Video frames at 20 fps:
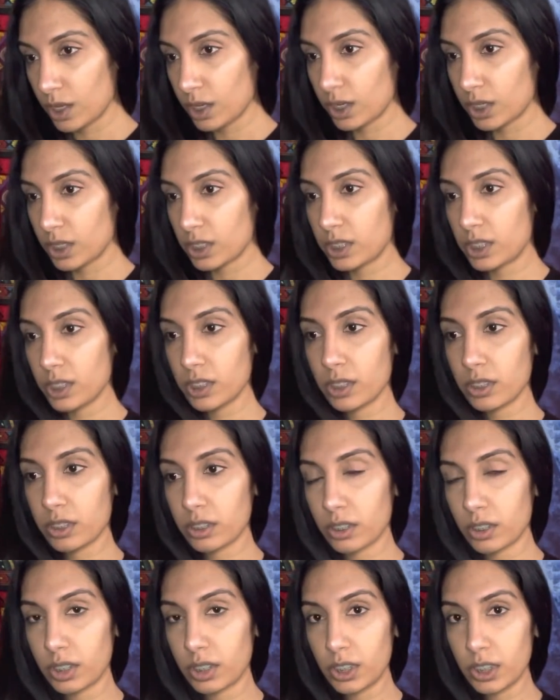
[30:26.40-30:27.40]
because this
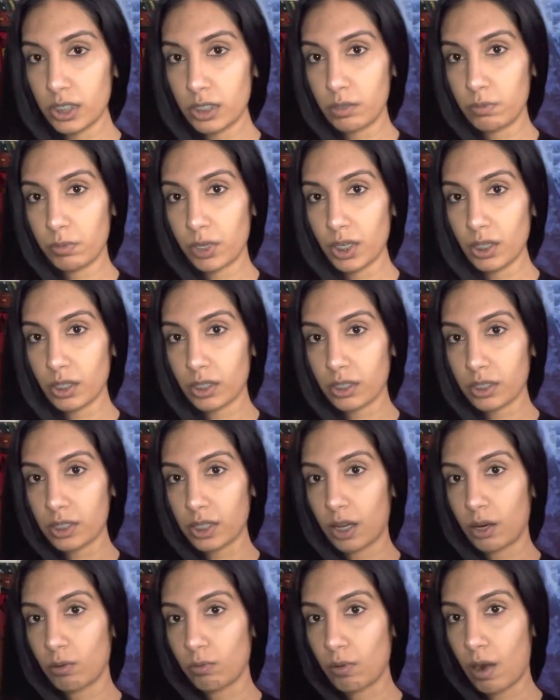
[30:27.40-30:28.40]
this to me looks
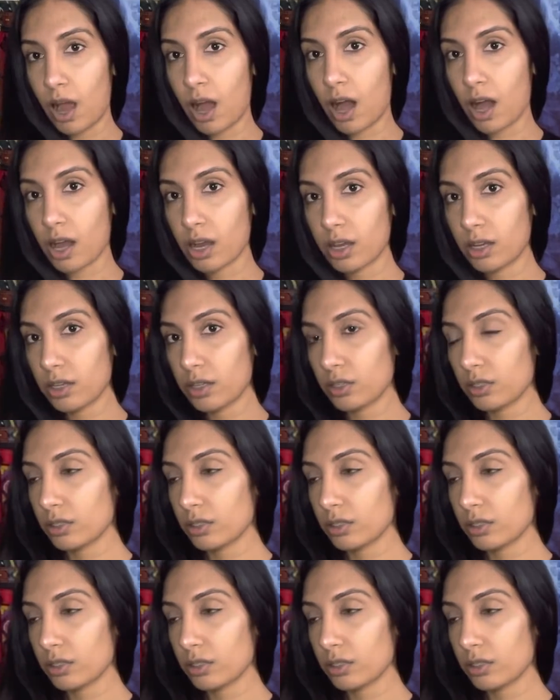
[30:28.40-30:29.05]
like a rock